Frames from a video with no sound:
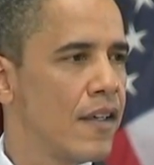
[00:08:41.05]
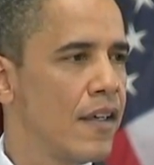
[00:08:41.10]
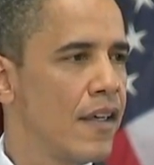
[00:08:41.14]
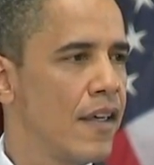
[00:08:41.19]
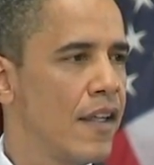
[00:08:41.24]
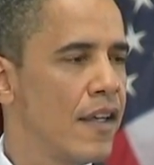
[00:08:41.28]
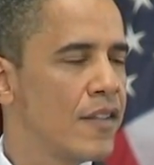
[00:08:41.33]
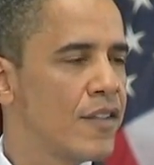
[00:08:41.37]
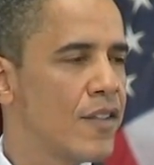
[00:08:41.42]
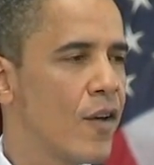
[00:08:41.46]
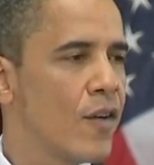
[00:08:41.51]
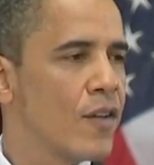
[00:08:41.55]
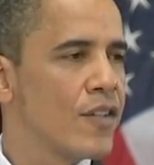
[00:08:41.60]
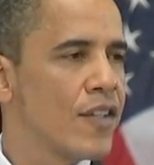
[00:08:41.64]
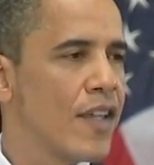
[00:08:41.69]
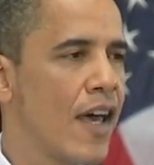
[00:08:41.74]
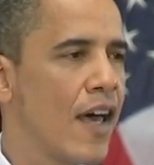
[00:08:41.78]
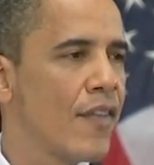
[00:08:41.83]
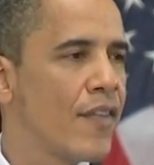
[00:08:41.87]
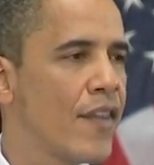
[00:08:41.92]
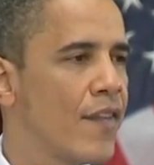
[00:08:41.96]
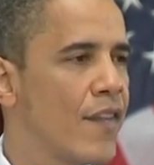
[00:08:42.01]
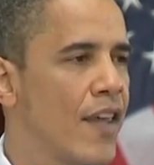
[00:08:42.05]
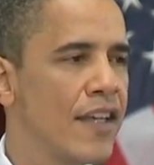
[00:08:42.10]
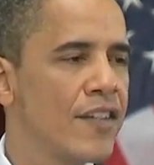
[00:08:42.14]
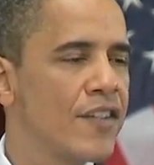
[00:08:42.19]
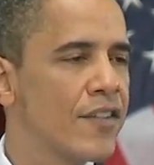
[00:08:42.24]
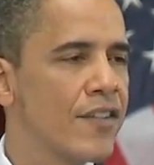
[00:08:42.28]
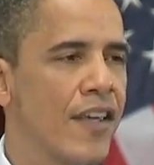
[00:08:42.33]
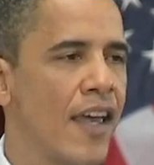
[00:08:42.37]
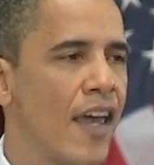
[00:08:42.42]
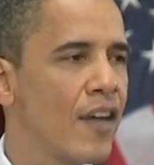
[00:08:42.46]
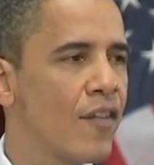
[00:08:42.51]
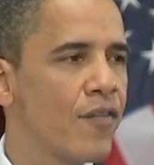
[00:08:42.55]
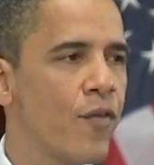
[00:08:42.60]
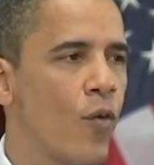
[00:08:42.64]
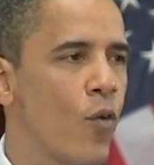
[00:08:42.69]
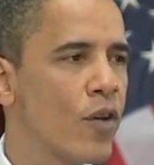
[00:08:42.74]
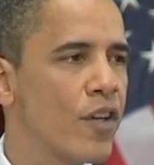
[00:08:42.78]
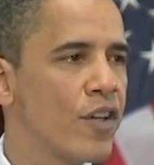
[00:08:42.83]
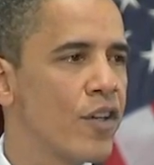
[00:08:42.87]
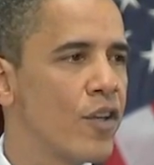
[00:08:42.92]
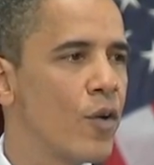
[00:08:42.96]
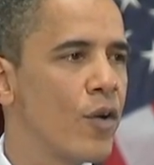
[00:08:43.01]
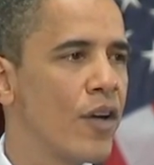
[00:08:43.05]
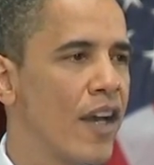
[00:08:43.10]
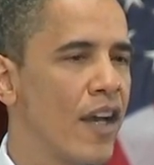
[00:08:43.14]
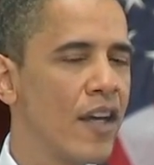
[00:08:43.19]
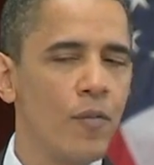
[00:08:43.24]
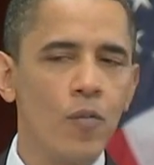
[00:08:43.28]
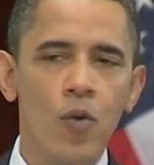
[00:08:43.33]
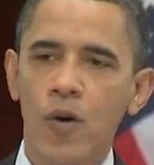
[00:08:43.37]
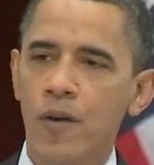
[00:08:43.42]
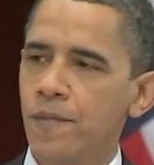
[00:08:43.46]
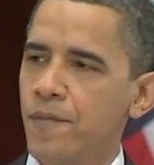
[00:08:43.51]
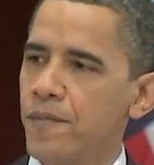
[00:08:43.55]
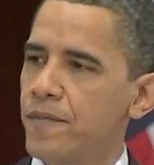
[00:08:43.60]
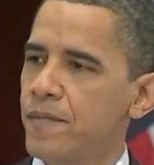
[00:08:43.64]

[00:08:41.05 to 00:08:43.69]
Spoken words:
and it turns out that they just can't afford to do it anymore.